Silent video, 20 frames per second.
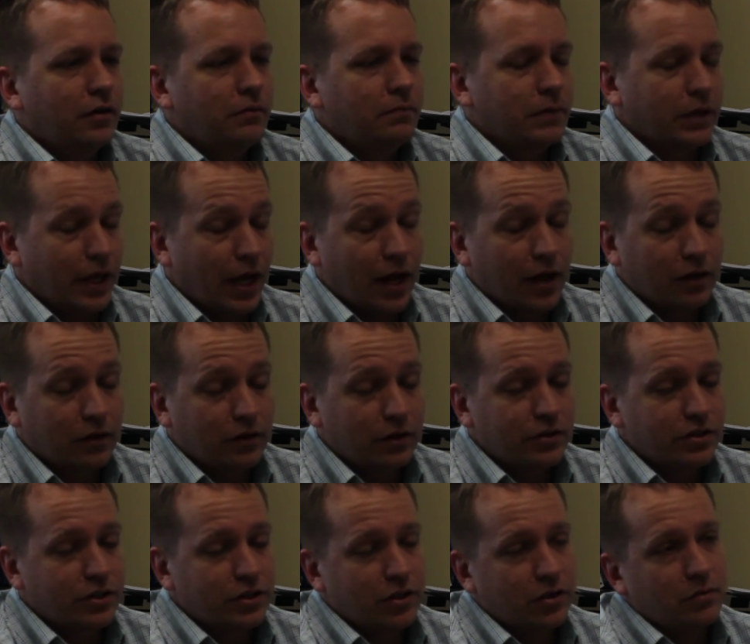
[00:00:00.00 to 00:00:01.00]
mechanical
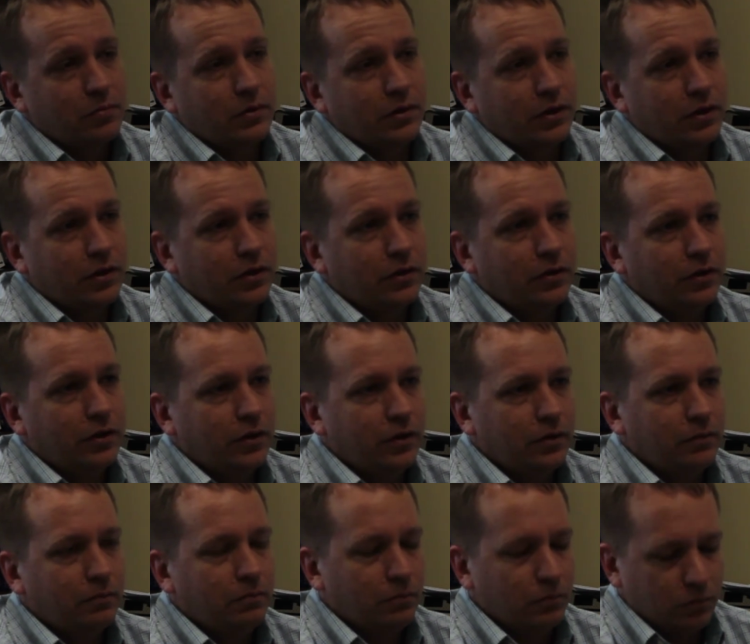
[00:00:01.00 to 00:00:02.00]
engineer, but
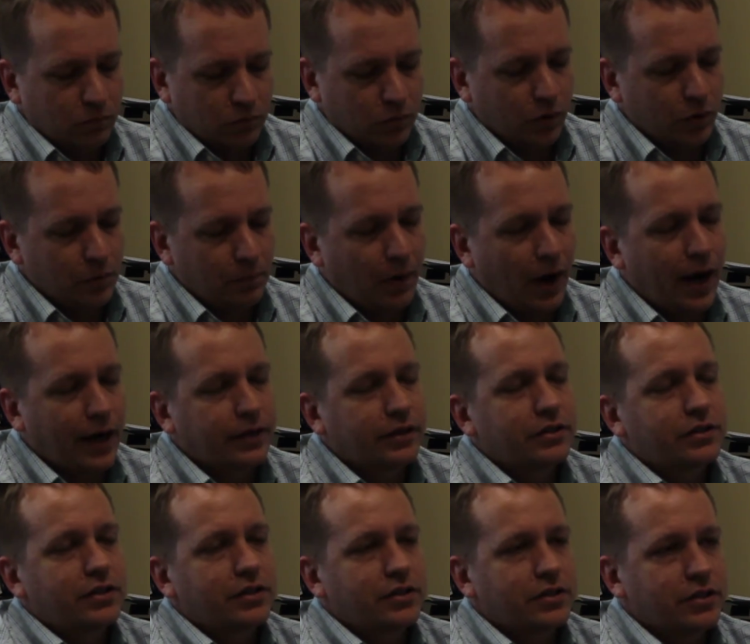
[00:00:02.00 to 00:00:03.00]
he really
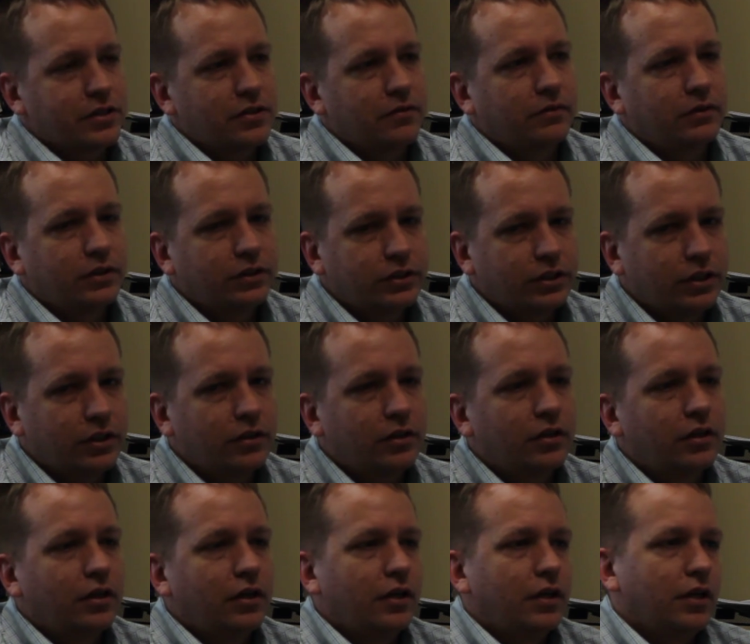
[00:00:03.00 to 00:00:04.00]
practiced as a civil engineer.
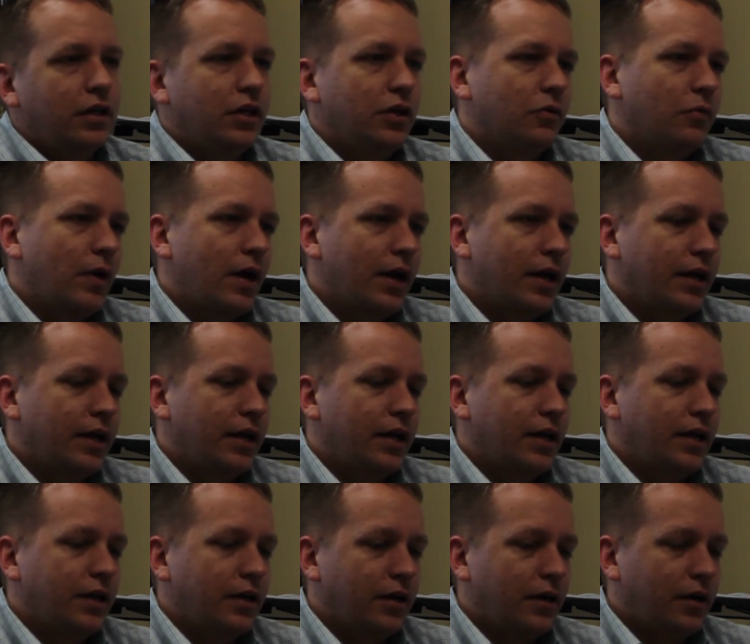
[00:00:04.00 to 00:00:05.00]
He ran
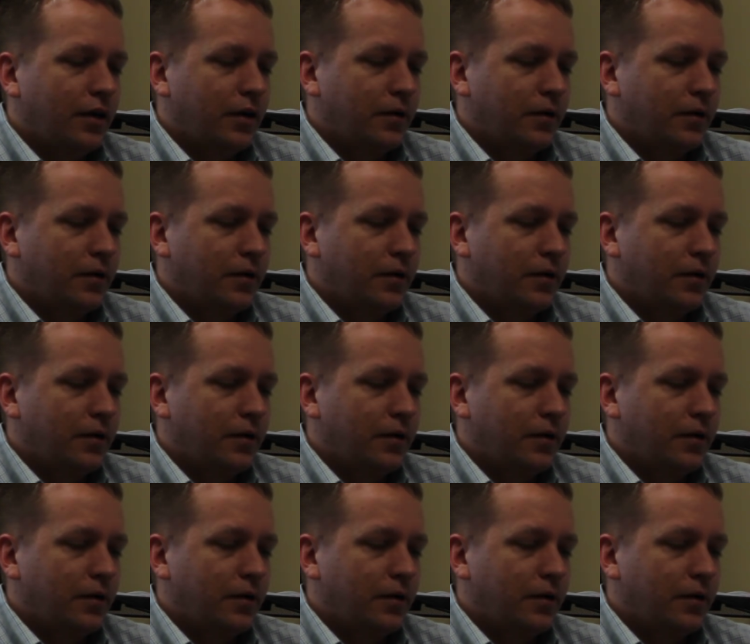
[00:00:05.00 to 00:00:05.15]
a